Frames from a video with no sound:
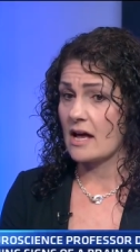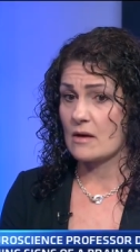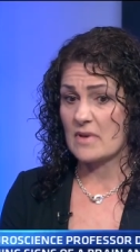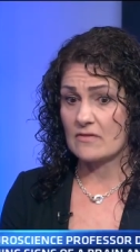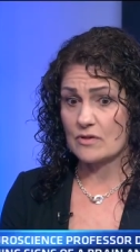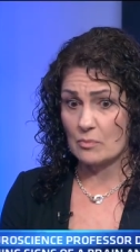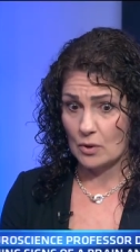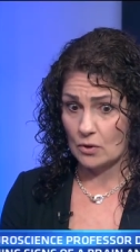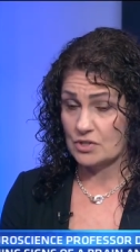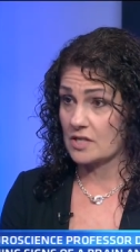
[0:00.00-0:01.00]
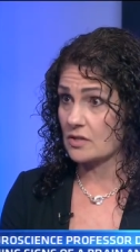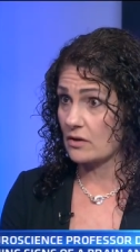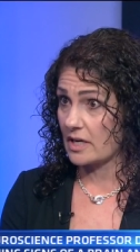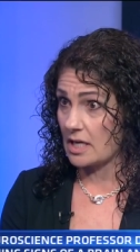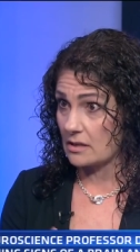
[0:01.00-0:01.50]
Um, if the bulge has
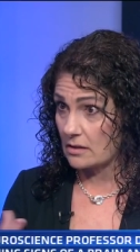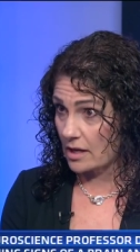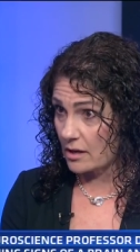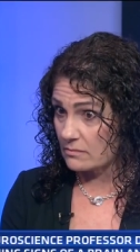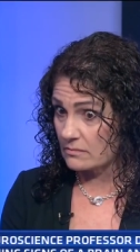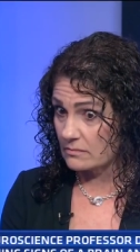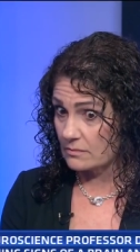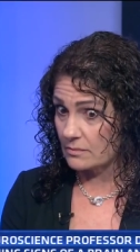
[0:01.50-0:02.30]
already um,